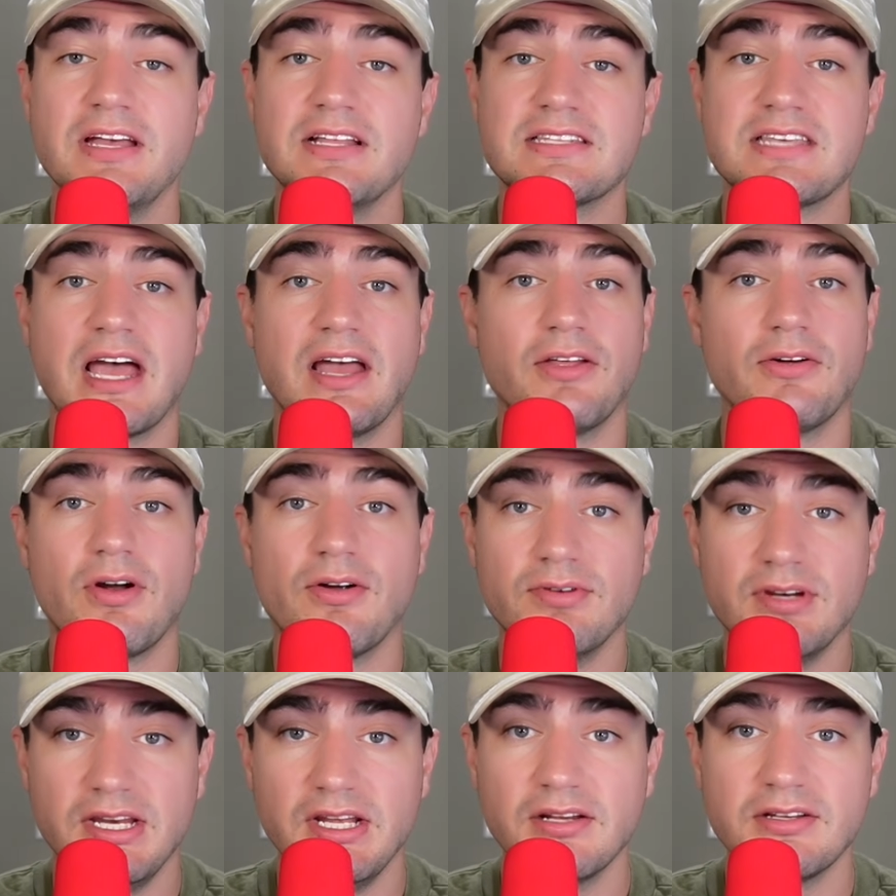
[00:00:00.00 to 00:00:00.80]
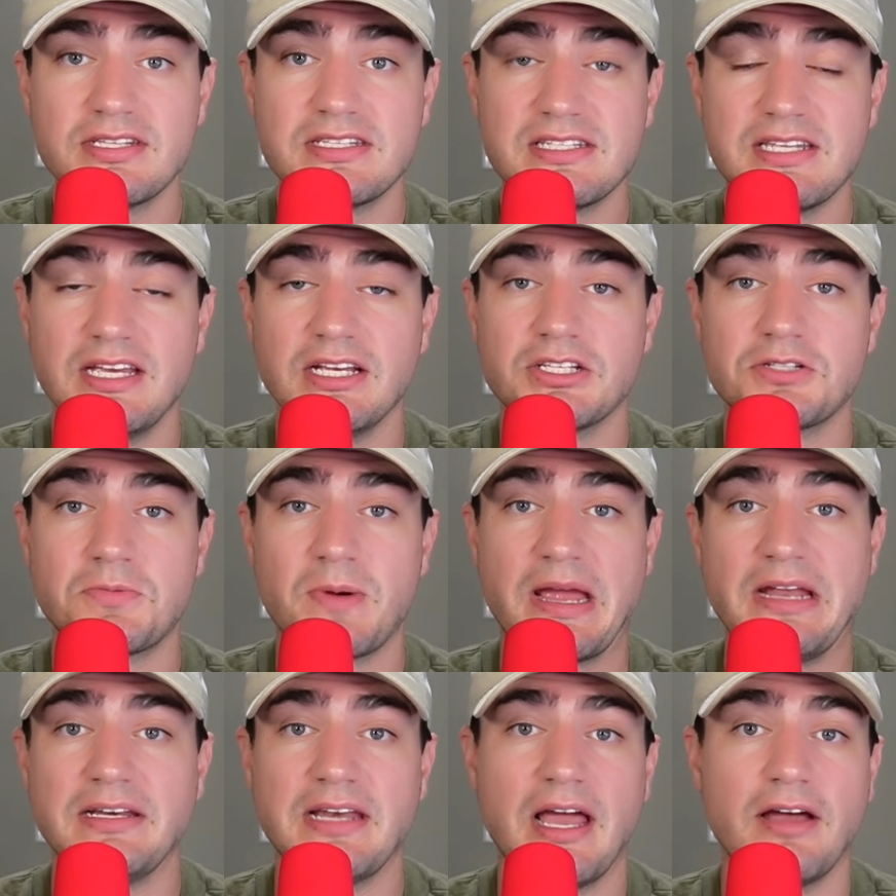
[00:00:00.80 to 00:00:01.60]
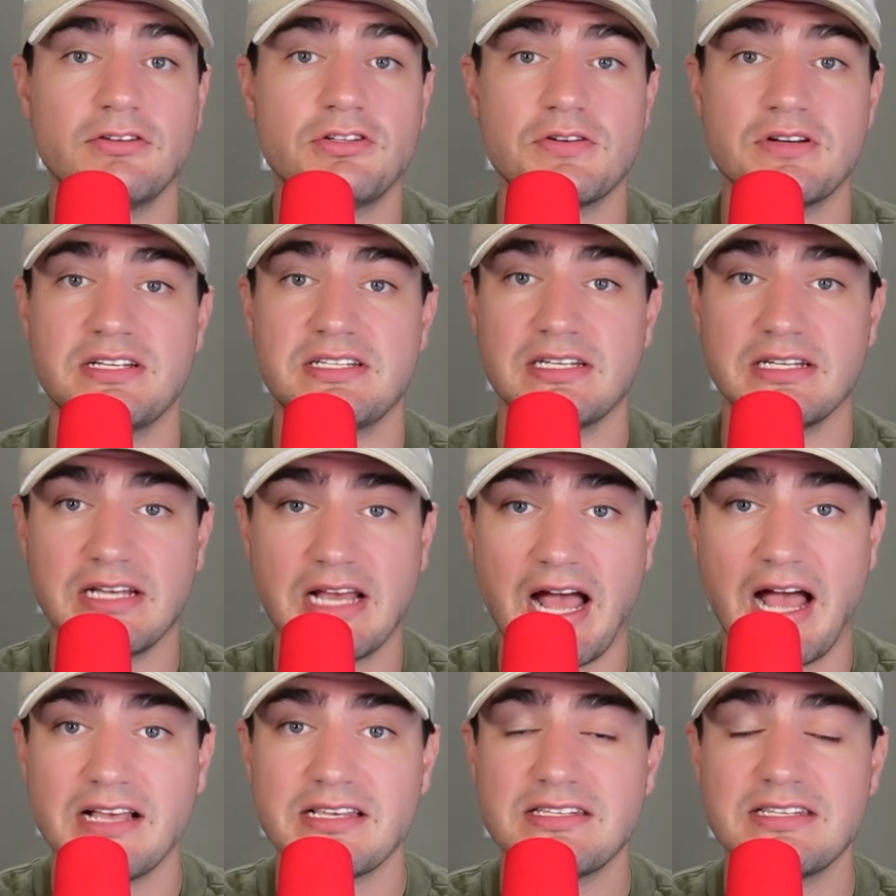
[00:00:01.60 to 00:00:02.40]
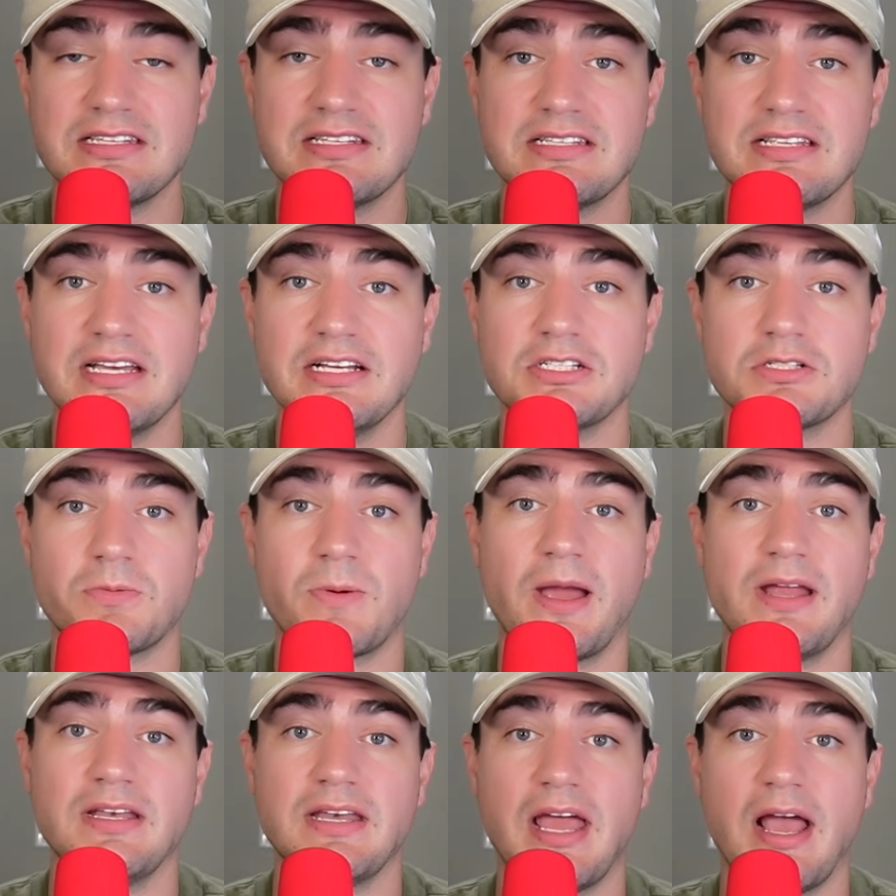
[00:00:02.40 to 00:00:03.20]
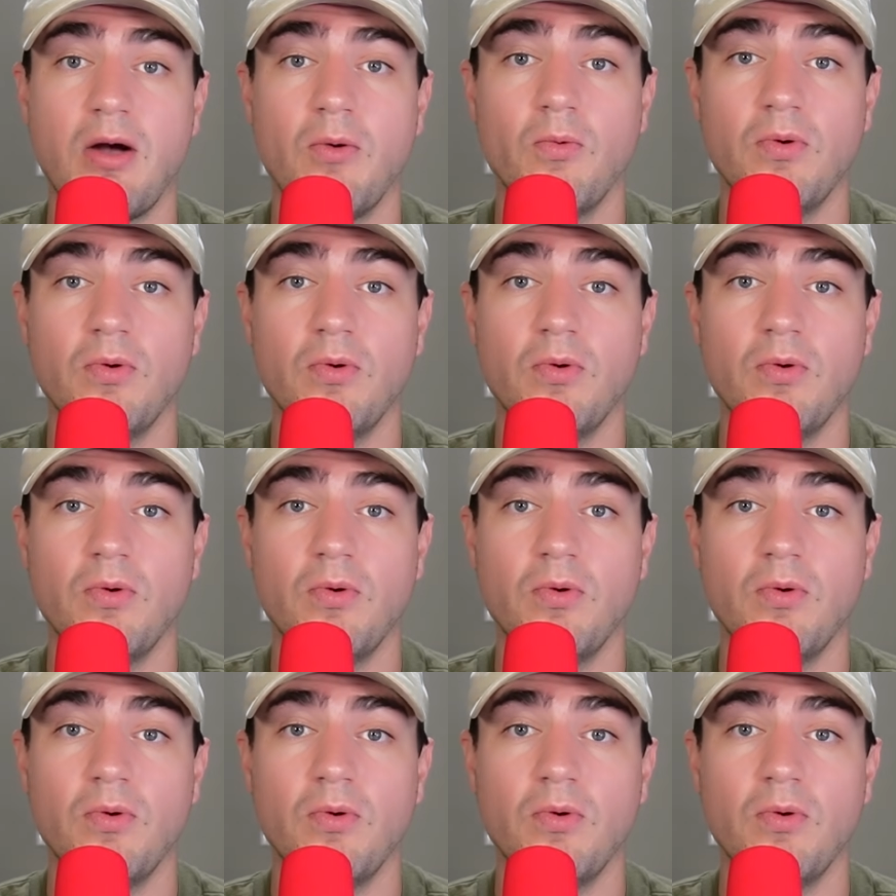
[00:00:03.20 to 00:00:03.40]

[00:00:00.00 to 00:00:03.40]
Tyler O'Neill stinks right now. Tristan Casas stinks right now.